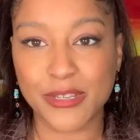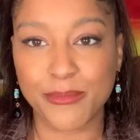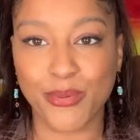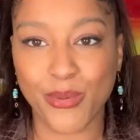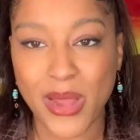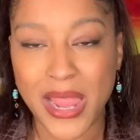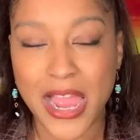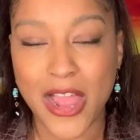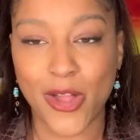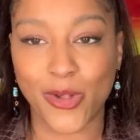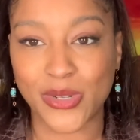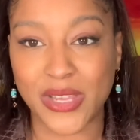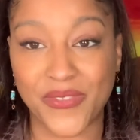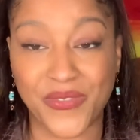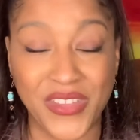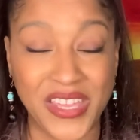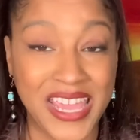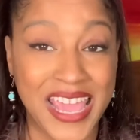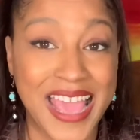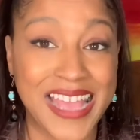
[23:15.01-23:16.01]
Brown if
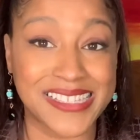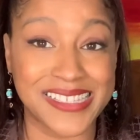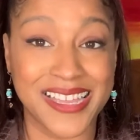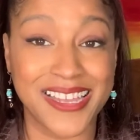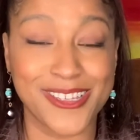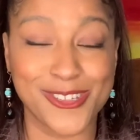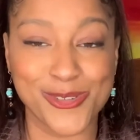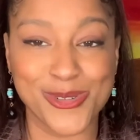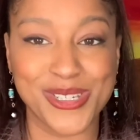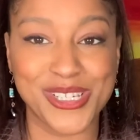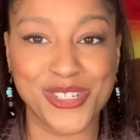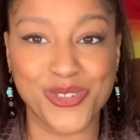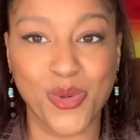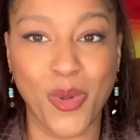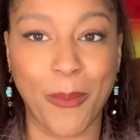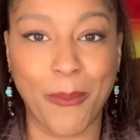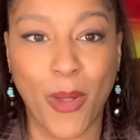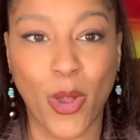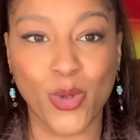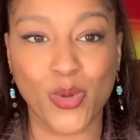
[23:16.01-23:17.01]
he has underinsured
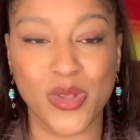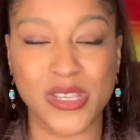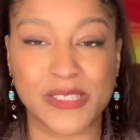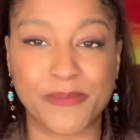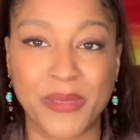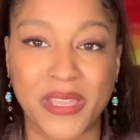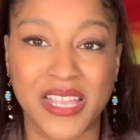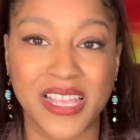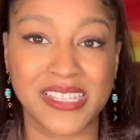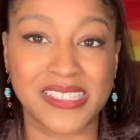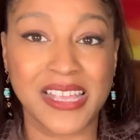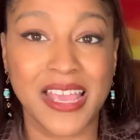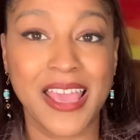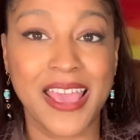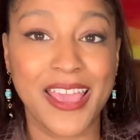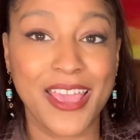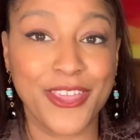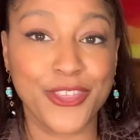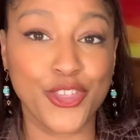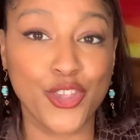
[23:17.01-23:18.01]
motorist because
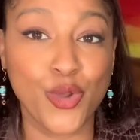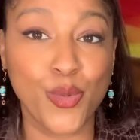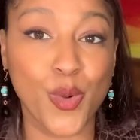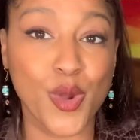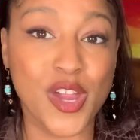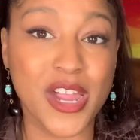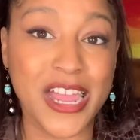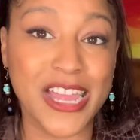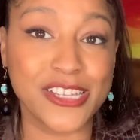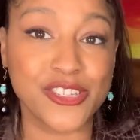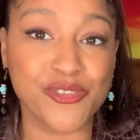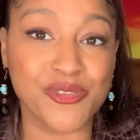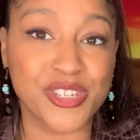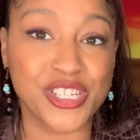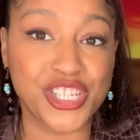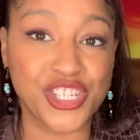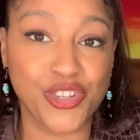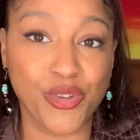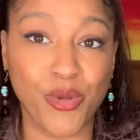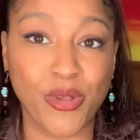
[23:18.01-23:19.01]
you were
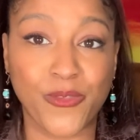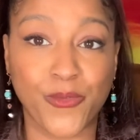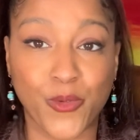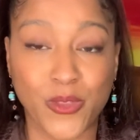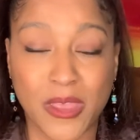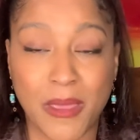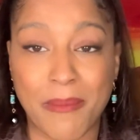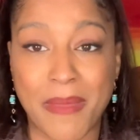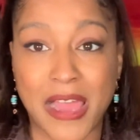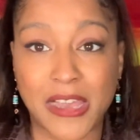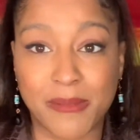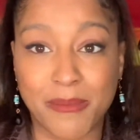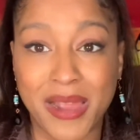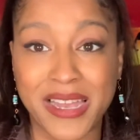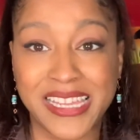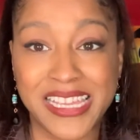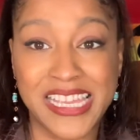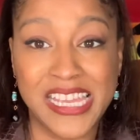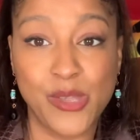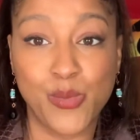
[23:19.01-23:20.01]
underinsured for the amount of
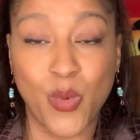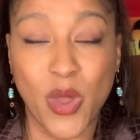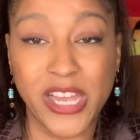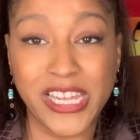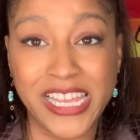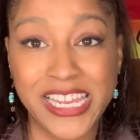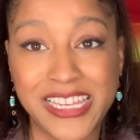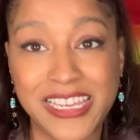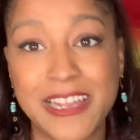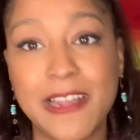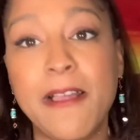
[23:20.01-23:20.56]
money he wanted,